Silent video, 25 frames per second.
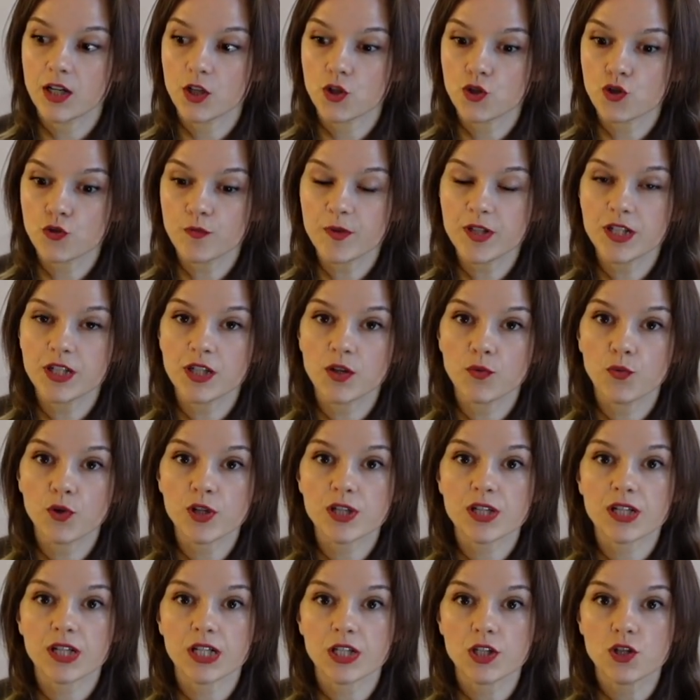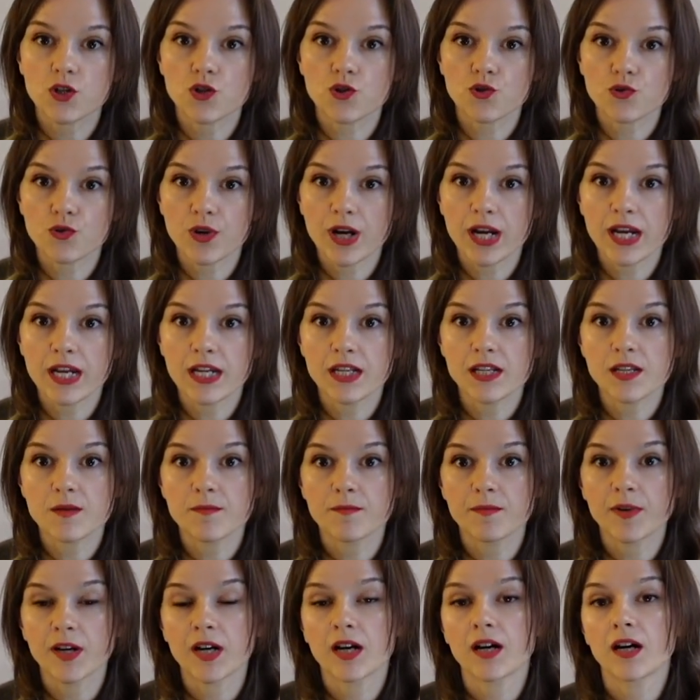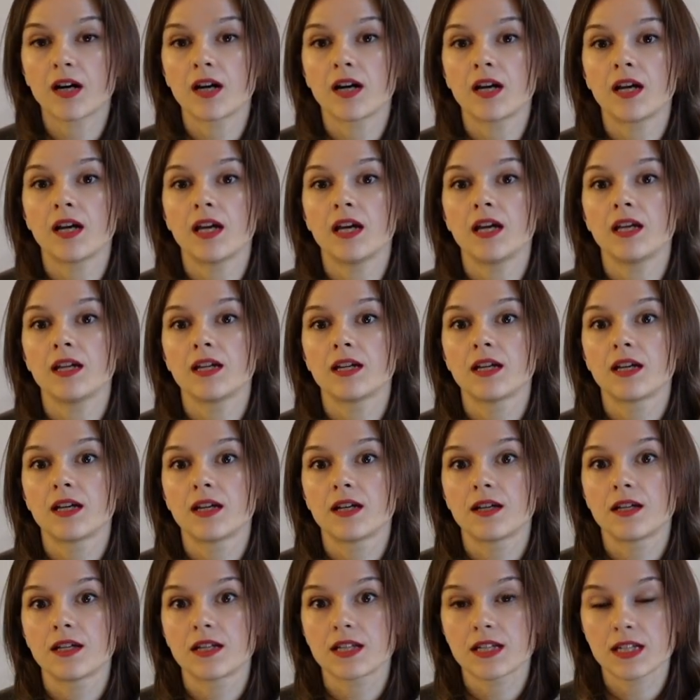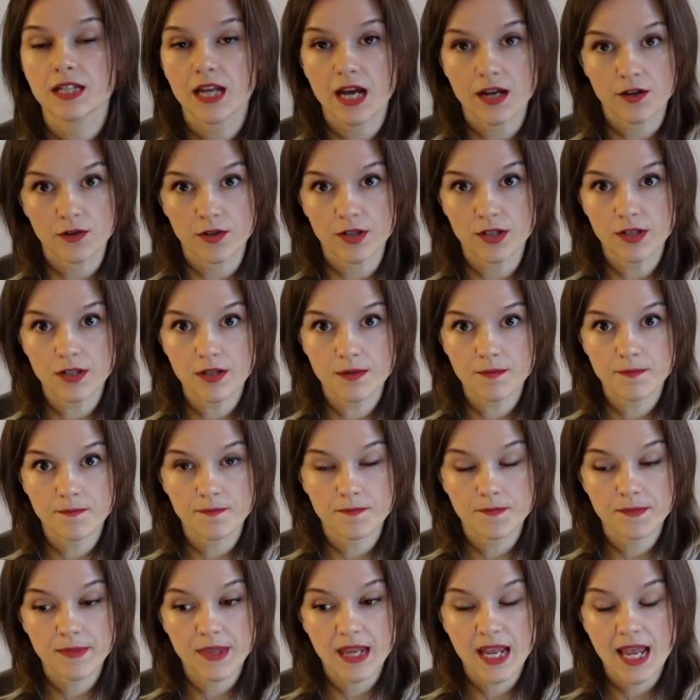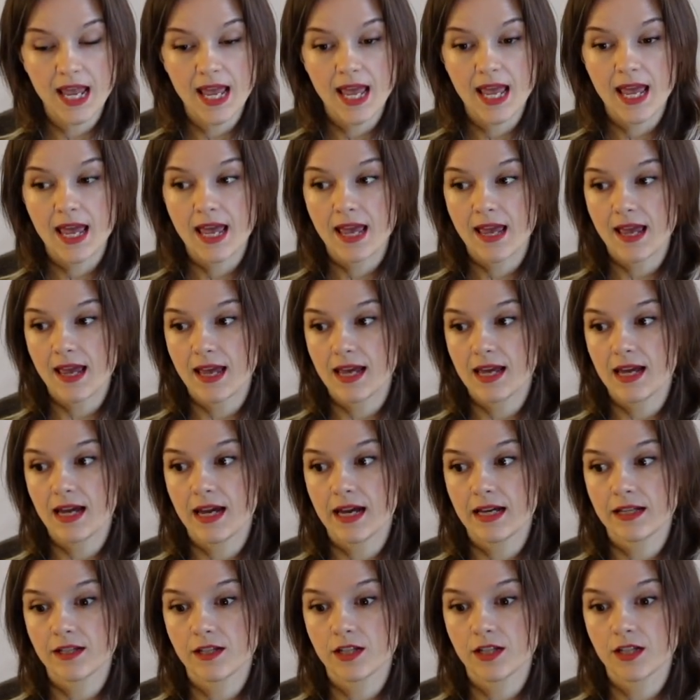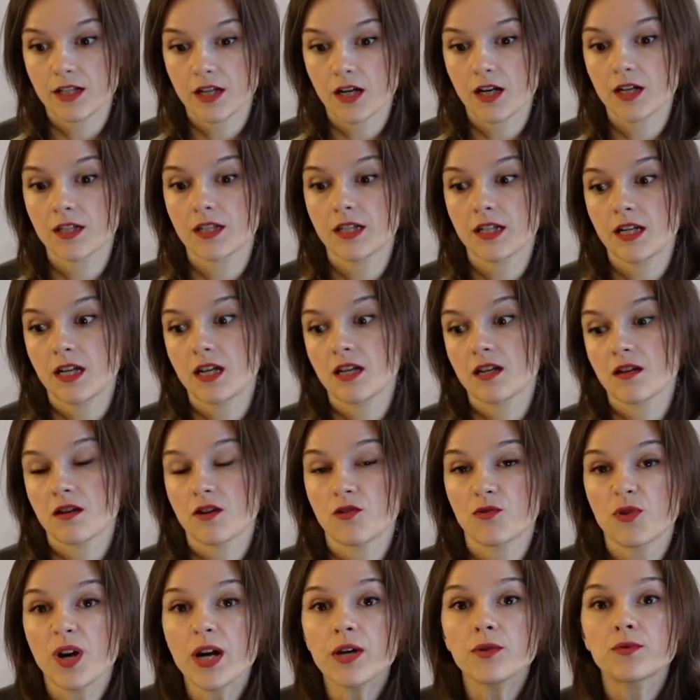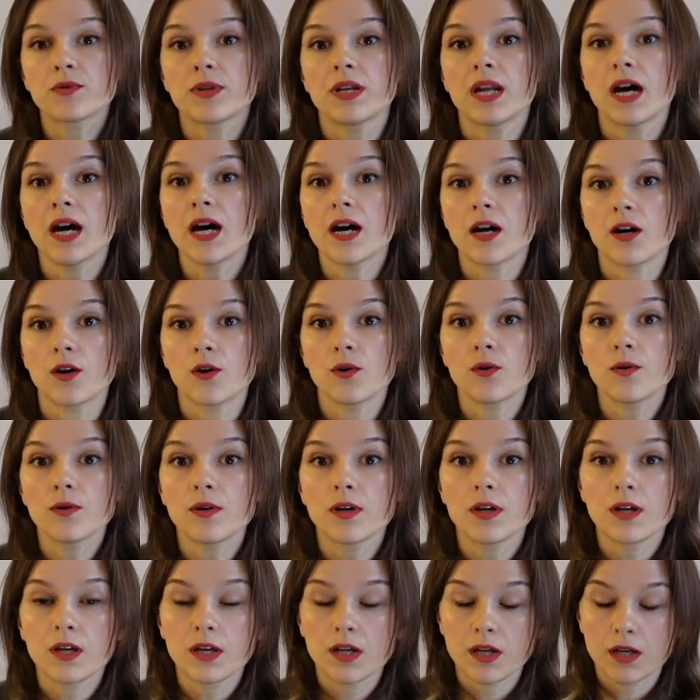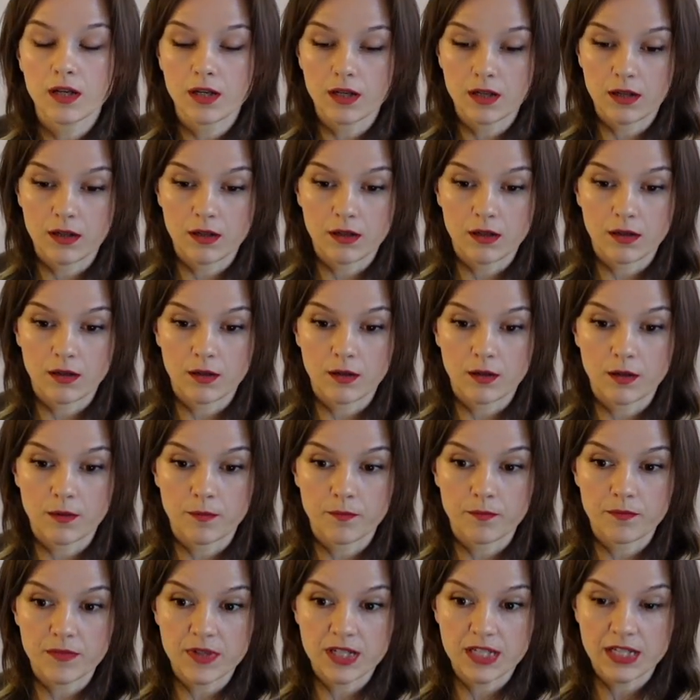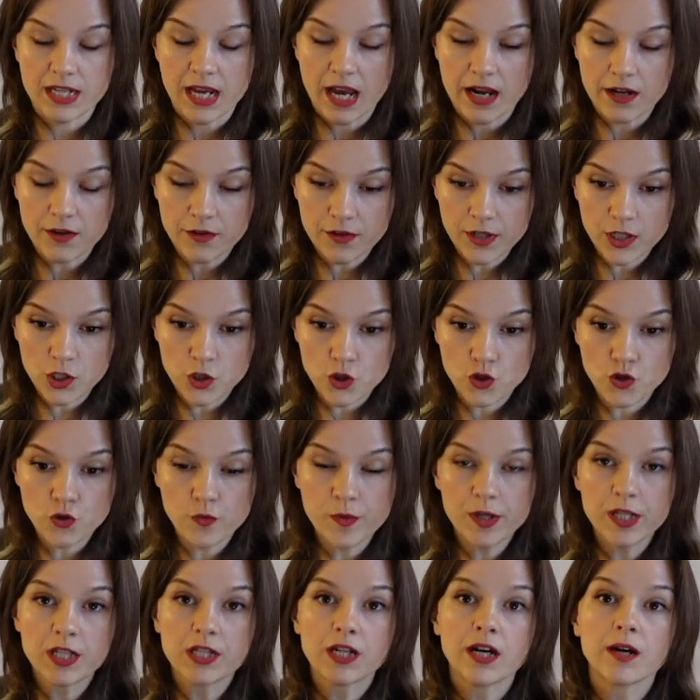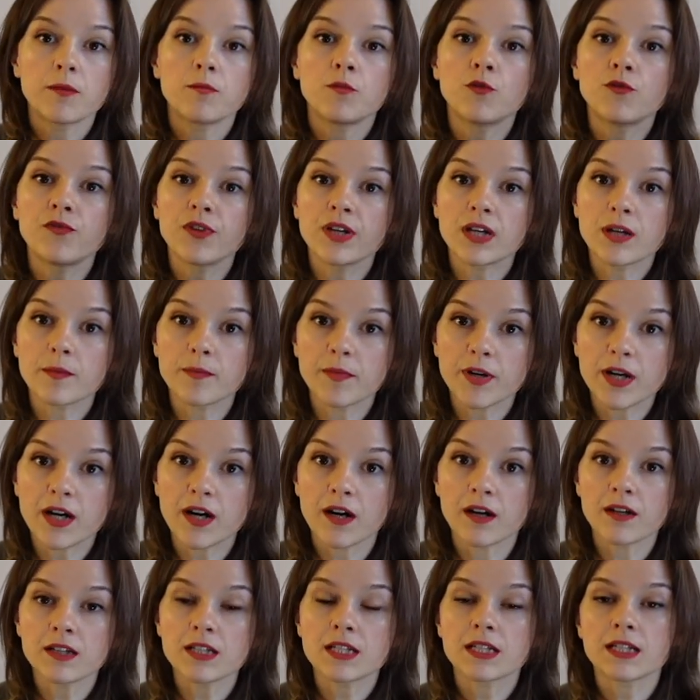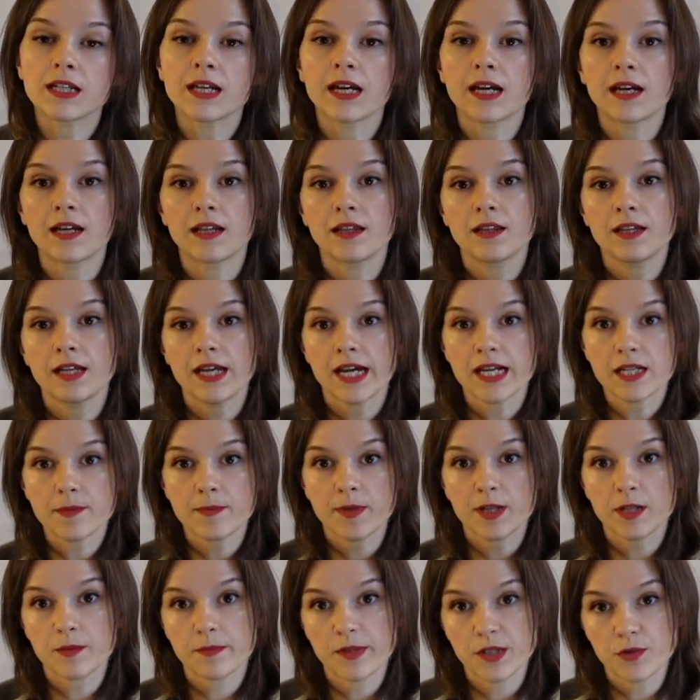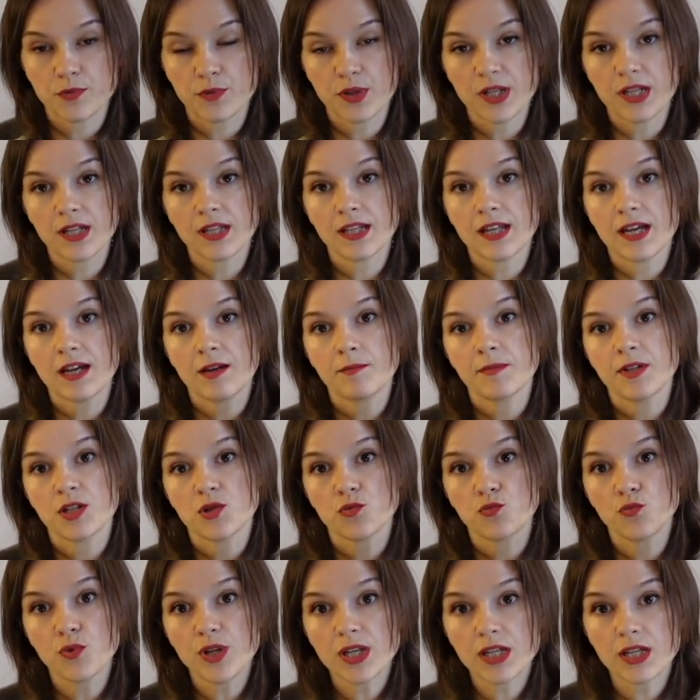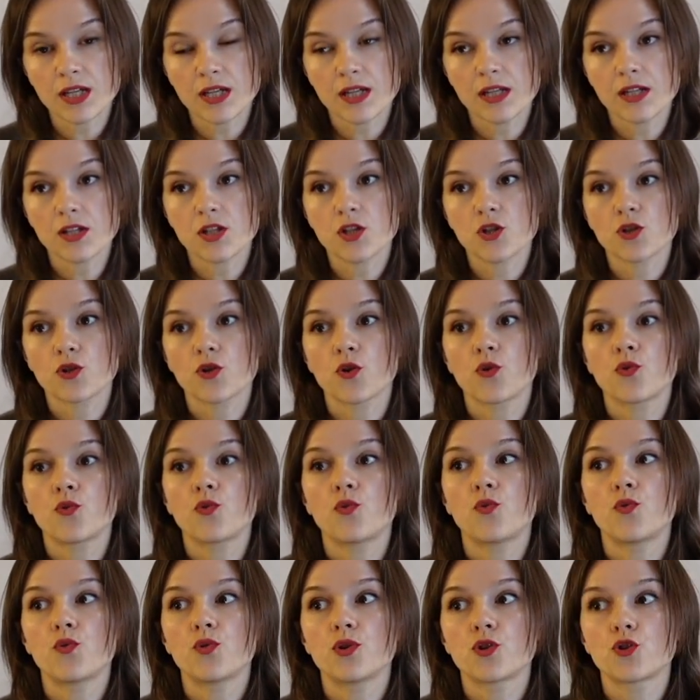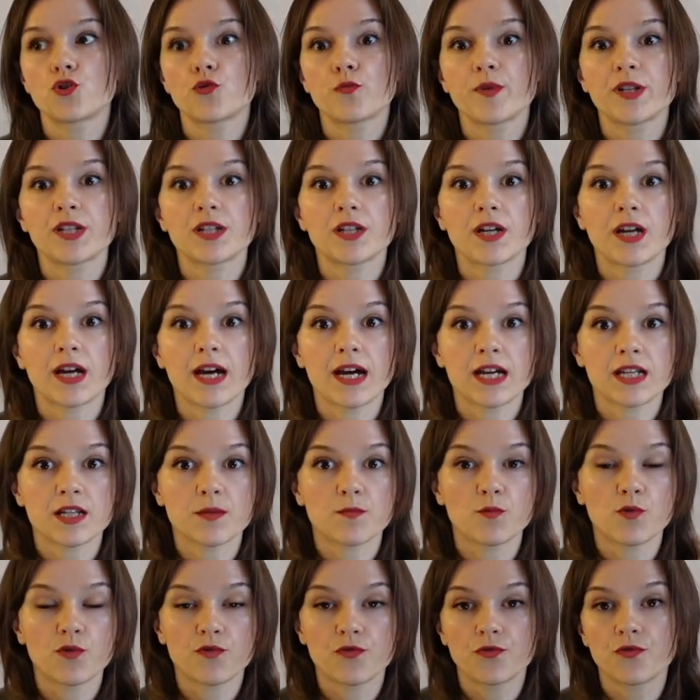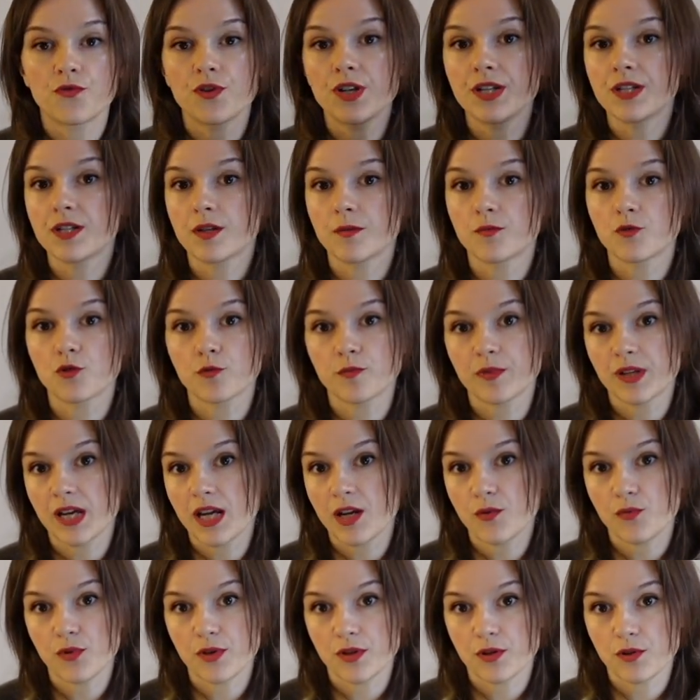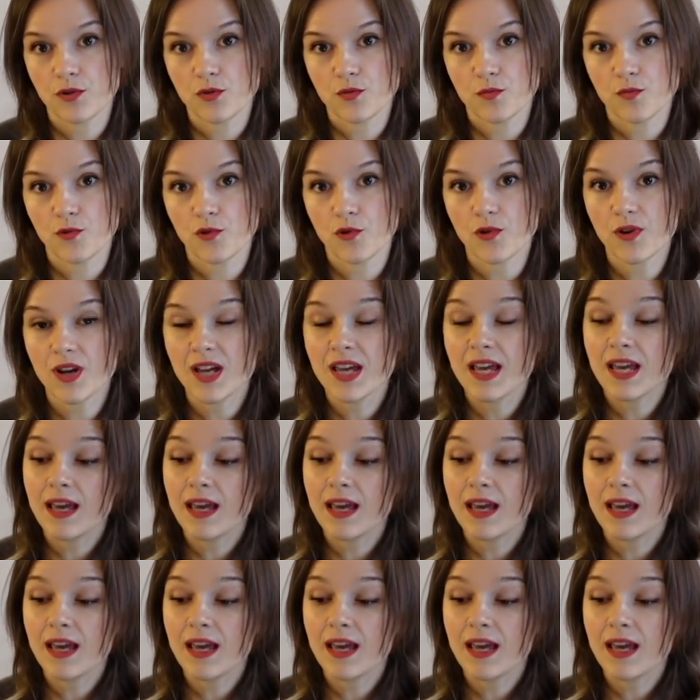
Jupiter was constrained by Saturn, and starting around now, Saturn and Jupiter are moving apart, and the aspect between them is weakened, so Jupiter has more freedom to play with you more.